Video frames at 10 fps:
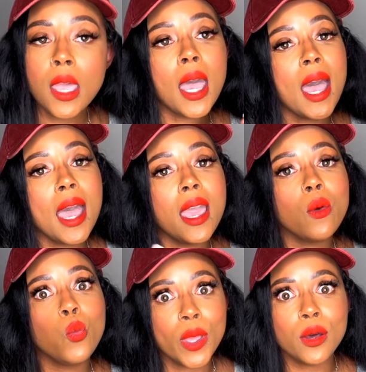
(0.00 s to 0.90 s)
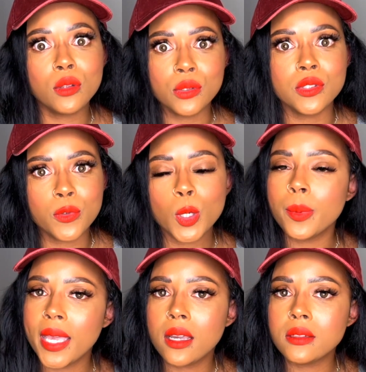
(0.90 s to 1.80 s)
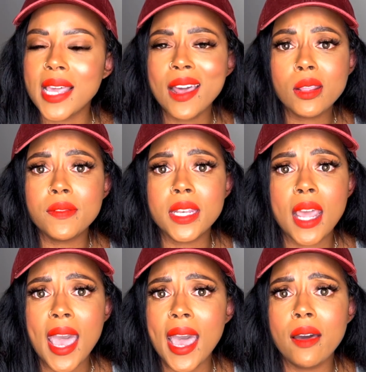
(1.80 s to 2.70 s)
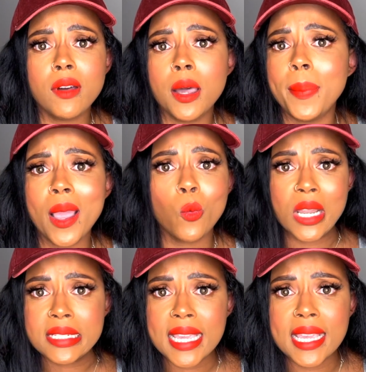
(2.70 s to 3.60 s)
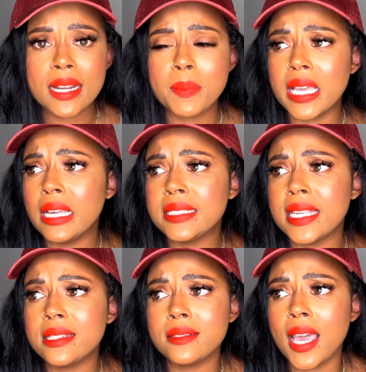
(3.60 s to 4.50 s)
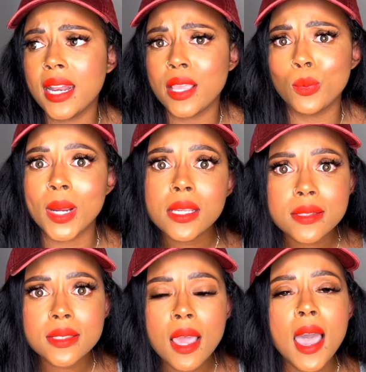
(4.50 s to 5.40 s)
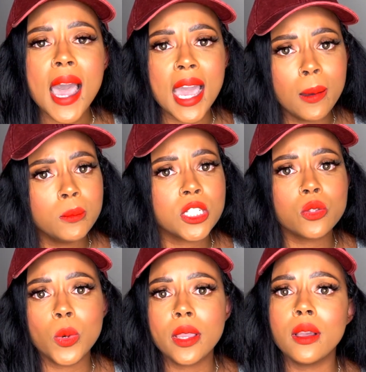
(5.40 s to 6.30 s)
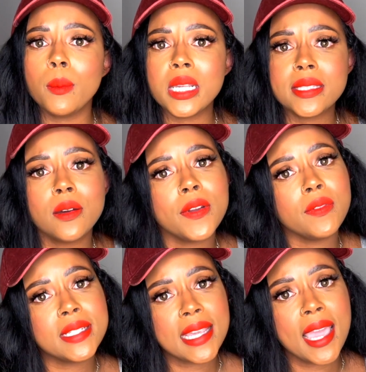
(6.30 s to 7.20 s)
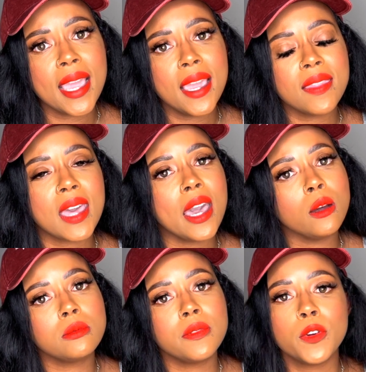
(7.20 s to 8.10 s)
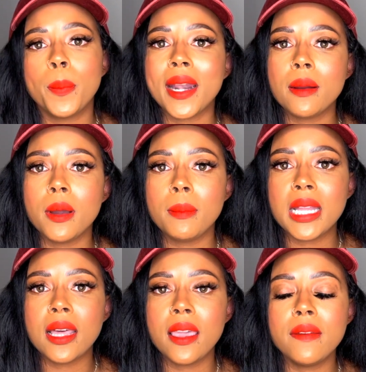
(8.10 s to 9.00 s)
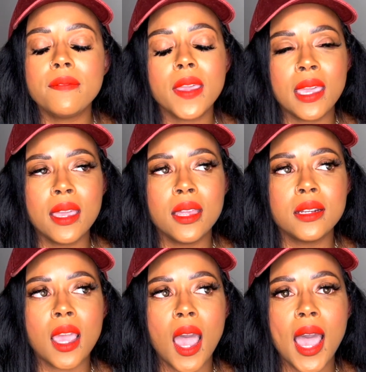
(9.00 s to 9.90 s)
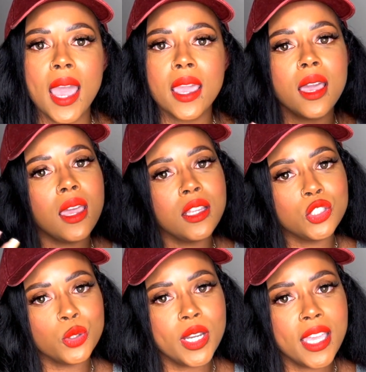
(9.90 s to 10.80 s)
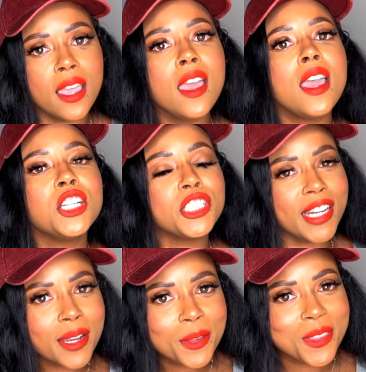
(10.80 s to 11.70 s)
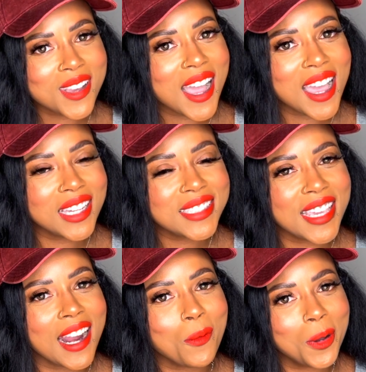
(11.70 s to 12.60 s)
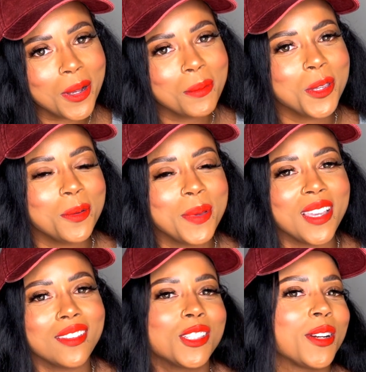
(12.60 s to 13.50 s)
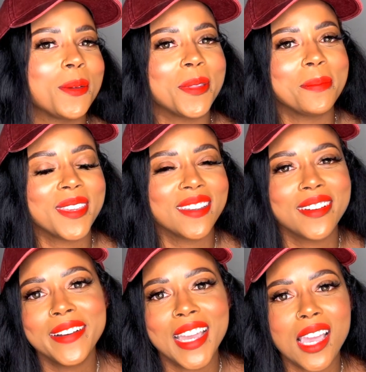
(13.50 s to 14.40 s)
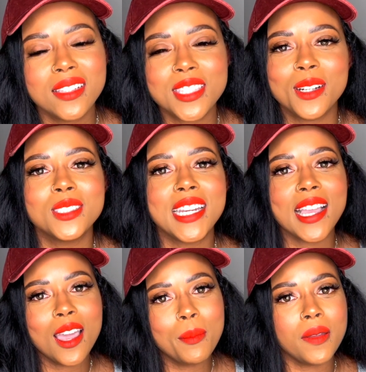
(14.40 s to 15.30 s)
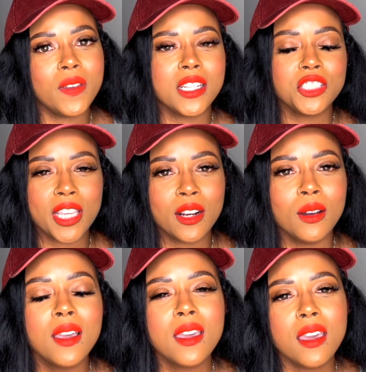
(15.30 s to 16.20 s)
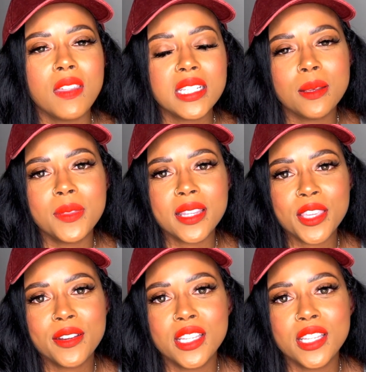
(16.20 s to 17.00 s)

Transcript: I will lose forty pounds. I don't even have a by when date because it's not a race. I'm just working on myself every day. That helps me feel better about my life. And I enjoy sharing with you guys, and I welcome you to be on the journey with me, okay? So check out my fitness channel if that's something that you're